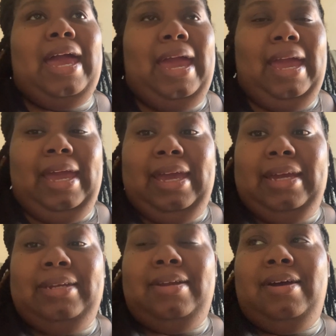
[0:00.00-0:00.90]

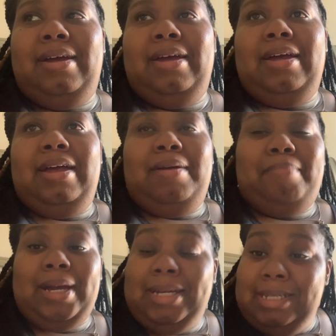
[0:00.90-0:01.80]
And
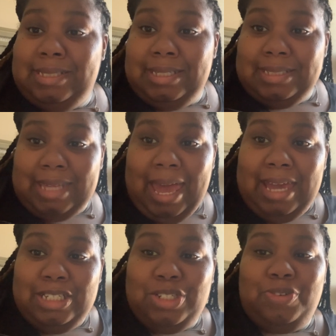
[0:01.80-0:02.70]
my good sis
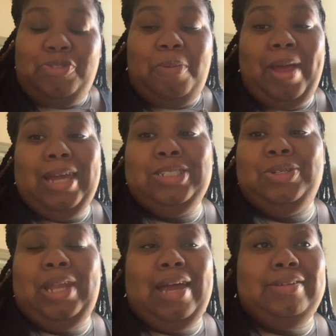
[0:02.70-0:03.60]
Angel from
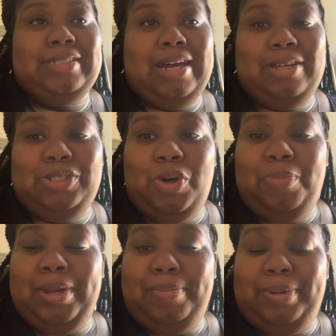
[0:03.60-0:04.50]
Angel Lifestyle told
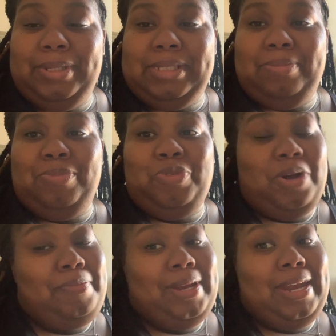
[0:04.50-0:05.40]
me to put some
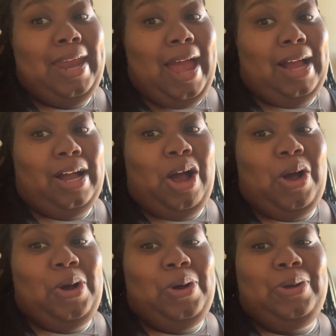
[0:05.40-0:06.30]
rubbing
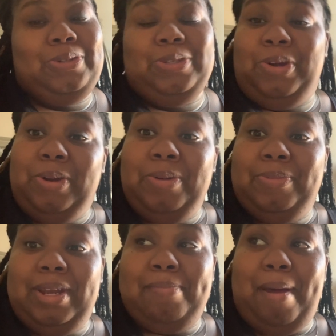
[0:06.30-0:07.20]
alcohol, the green
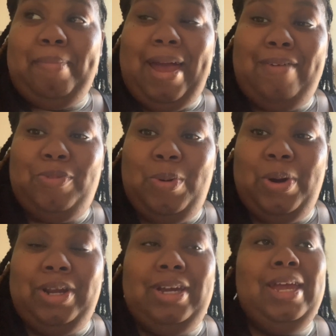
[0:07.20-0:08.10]
one in my bath
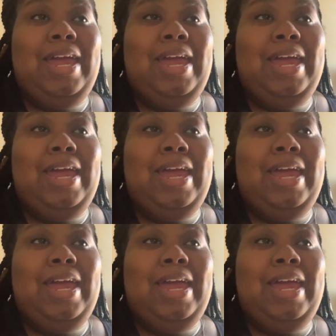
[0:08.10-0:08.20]
water.